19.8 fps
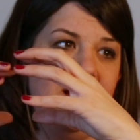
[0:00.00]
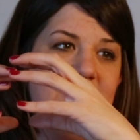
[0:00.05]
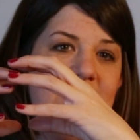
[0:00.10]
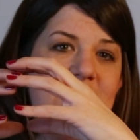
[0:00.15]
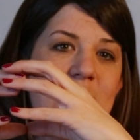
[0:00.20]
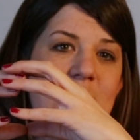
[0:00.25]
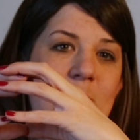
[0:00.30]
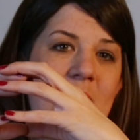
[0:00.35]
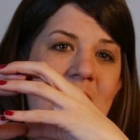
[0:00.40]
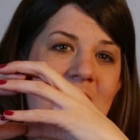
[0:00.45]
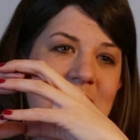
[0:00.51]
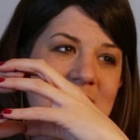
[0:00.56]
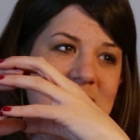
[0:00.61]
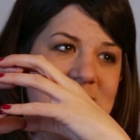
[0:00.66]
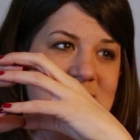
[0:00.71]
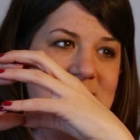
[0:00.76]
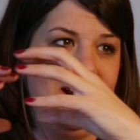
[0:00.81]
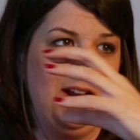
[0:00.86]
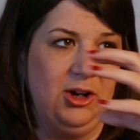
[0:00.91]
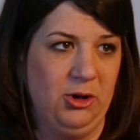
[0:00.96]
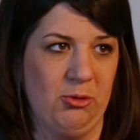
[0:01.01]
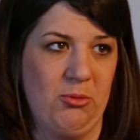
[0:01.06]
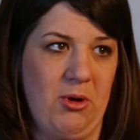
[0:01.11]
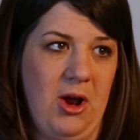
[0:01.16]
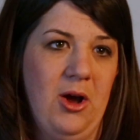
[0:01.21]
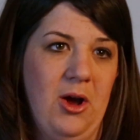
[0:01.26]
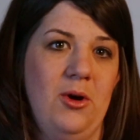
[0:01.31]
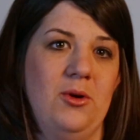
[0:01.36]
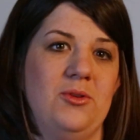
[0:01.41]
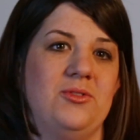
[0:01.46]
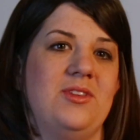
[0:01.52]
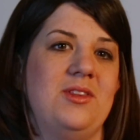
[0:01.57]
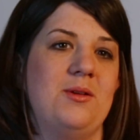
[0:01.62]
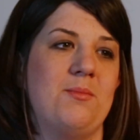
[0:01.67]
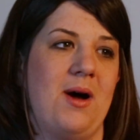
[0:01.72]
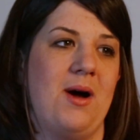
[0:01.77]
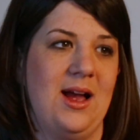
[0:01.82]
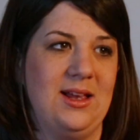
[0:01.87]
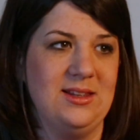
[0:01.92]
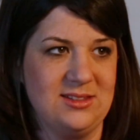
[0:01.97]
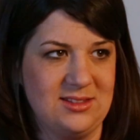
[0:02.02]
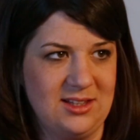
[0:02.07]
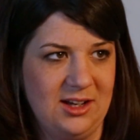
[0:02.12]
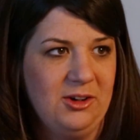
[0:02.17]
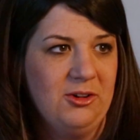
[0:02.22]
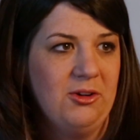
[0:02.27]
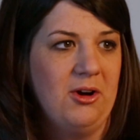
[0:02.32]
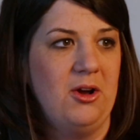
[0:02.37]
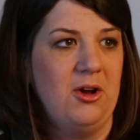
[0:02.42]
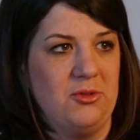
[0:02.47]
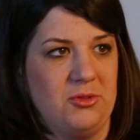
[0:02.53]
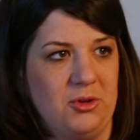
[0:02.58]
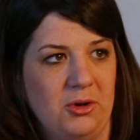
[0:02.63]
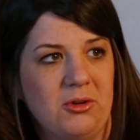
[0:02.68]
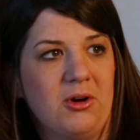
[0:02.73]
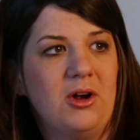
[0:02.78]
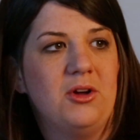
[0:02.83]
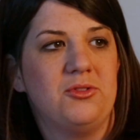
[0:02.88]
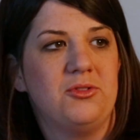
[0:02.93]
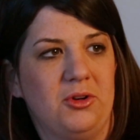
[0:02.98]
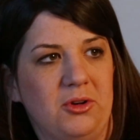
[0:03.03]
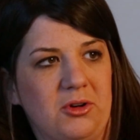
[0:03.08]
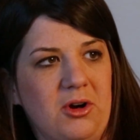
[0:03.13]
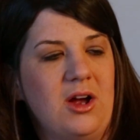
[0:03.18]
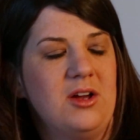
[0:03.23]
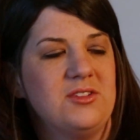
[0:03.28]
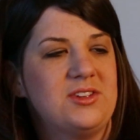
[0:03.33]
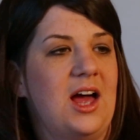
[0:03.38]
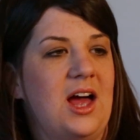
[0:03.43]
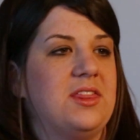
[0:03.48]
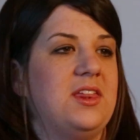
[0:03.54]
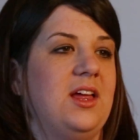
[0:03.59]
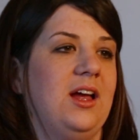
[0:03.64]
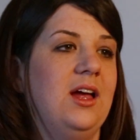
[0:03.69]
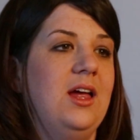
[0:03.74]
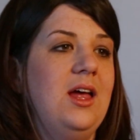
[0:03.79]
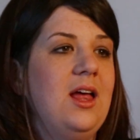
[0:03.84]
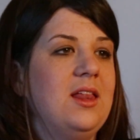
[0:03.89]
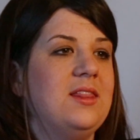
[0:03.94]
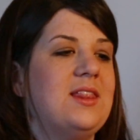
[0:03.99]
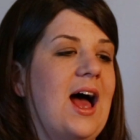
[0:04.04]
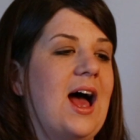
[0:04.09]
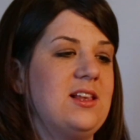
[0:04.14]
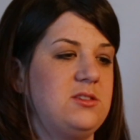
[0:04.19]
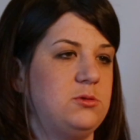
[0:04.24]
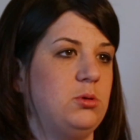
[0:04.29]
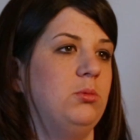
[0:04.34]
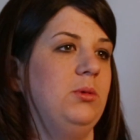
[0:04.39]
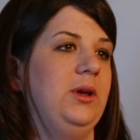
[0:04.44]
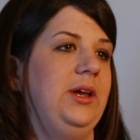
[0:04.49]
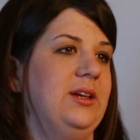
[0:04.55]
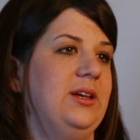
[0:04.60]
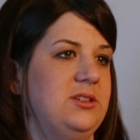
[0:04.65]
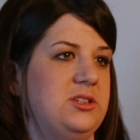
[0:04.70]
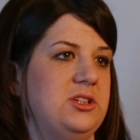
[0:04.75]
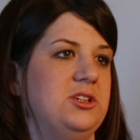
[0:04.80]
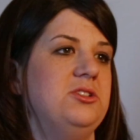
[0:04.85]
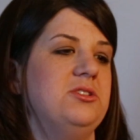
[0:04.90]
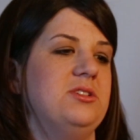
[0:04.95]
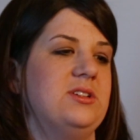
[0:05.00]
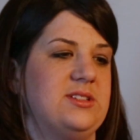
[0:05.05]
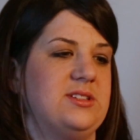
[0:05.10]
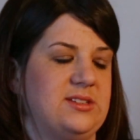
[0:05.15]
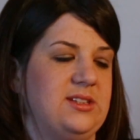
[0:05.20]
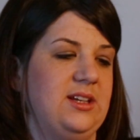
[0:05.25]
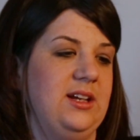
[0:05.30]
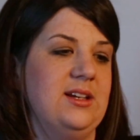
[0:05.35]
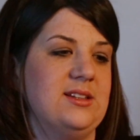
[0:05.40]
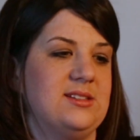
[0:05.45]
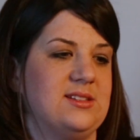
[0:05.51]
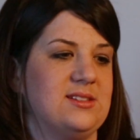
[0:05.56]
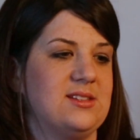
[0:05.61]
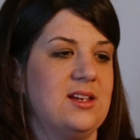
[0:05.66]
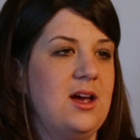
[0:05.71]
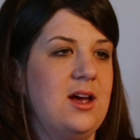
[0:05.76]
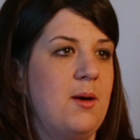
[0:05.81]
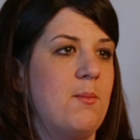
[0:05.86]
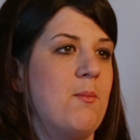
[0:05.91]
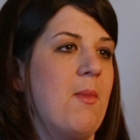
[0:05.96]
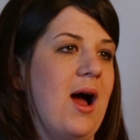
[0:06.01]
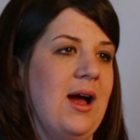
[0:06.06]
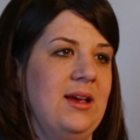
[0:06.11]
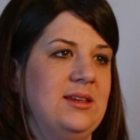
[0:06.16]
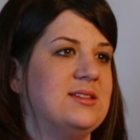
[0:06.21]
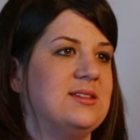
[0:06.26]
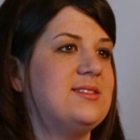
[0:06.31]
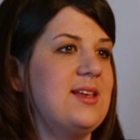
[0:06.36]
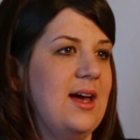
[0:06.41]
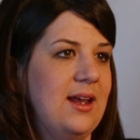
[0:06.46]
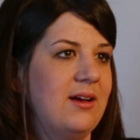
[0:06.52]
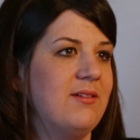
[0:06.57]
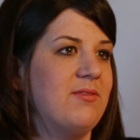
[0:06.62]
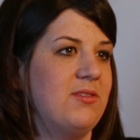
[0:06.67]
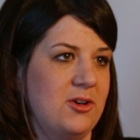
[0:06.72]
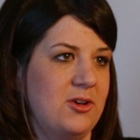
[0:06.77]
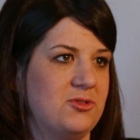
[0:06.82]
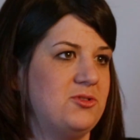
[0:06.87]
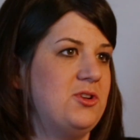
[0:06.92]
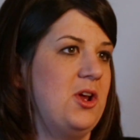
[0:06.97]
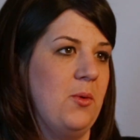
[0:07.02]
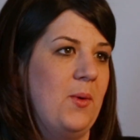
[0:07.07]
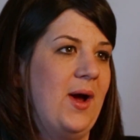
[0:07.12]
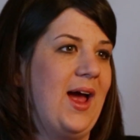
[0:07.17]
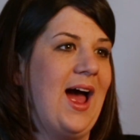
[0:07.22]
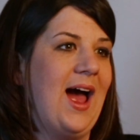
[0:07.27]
and then the mindset grows, and the mindset grows and grows and grows. I think that's what we continue to see, is this mindset of there's no way